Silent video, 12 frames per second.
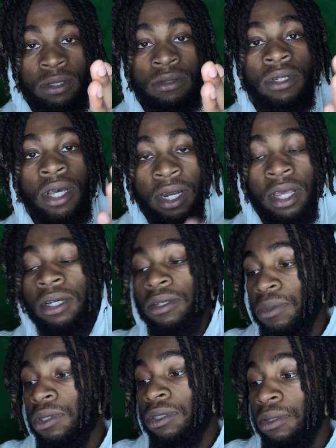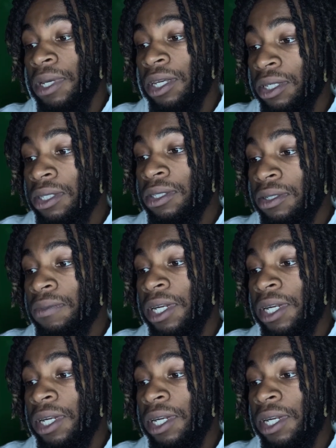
You got that good music, man. But